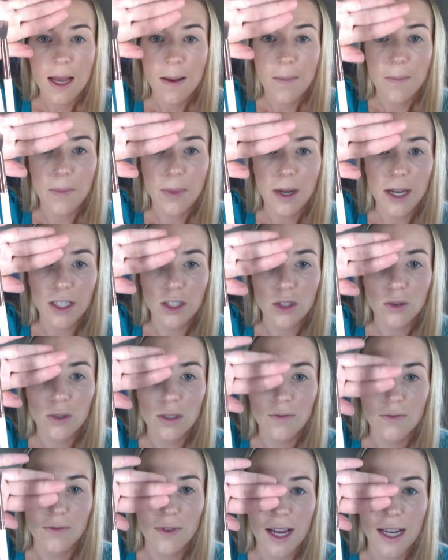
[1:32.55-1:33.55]
but you
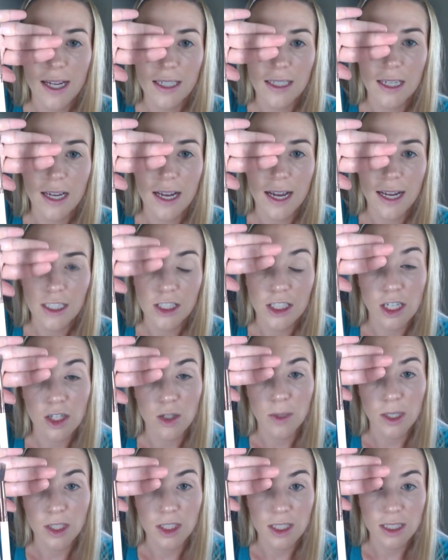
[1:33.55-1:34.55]
can find eyeshadow
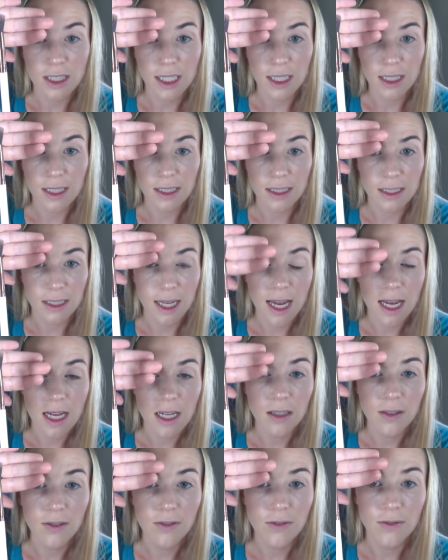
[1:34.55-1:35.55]
brushes like this in
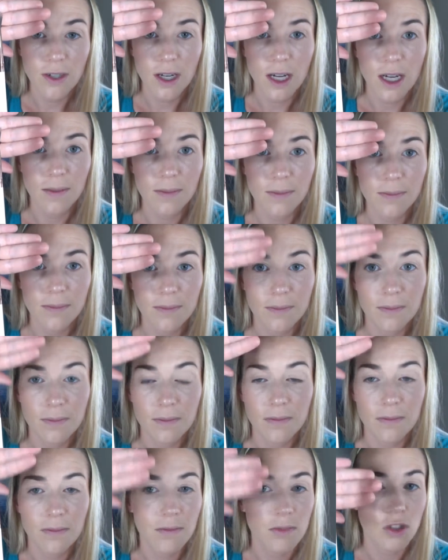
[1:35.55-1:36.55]
e.l.f.
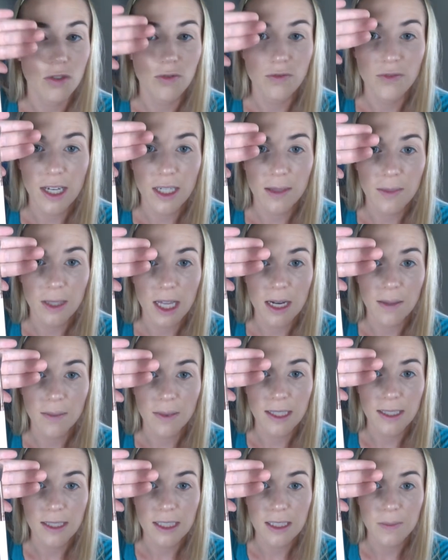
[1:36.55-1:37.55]
You can find them a lot of
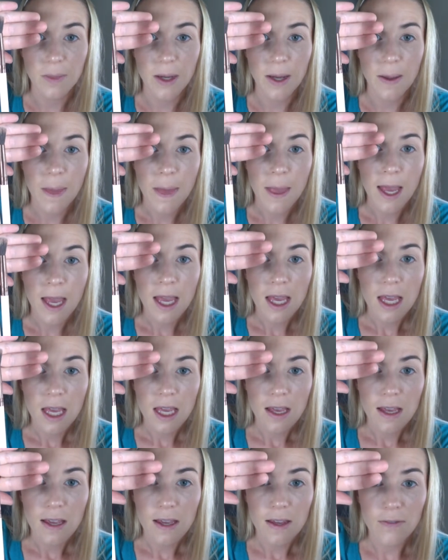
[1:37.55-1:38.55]
places, but
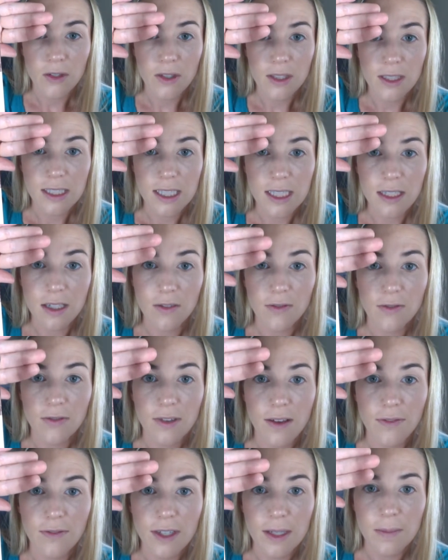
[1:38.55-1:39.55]
if you can see, they're
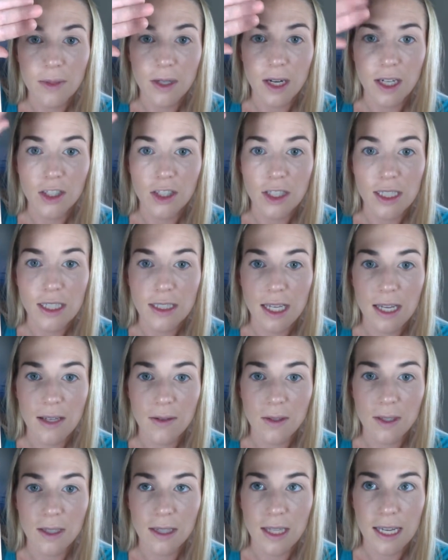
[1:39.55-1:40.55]
fluffy brushes,
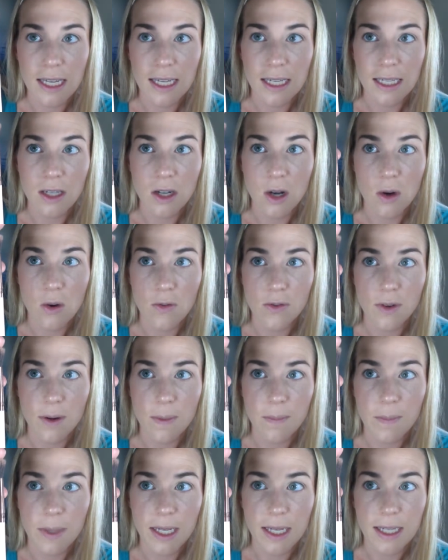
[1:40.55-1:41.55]
and they go
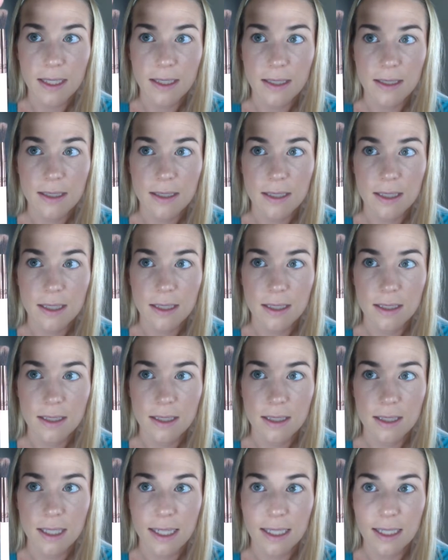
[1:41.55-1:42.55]
from biggest
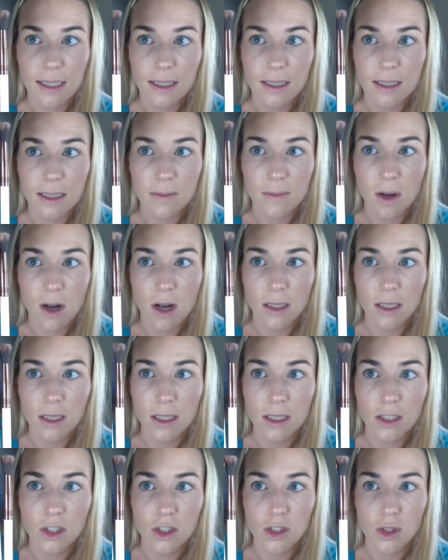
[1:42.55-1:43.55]
to like a
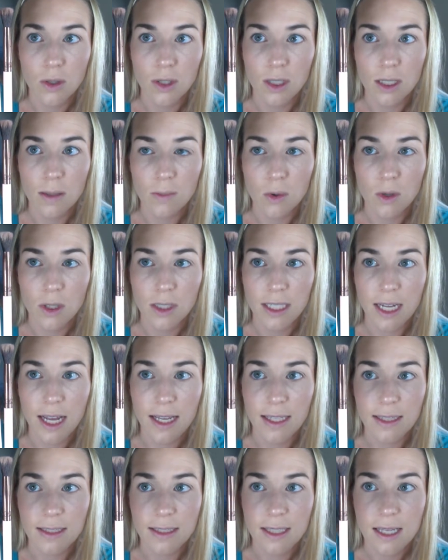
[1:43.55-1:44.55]
smaller, shorter, more
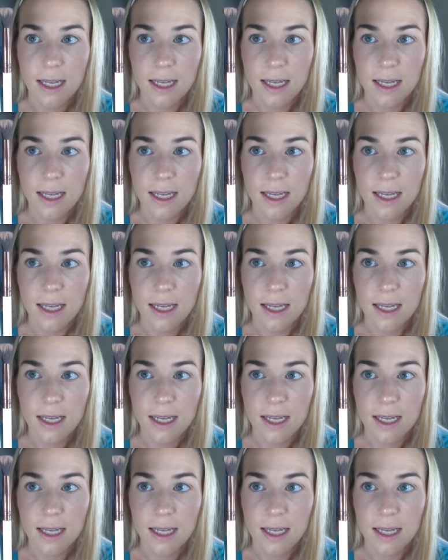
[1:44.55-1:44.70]
dense,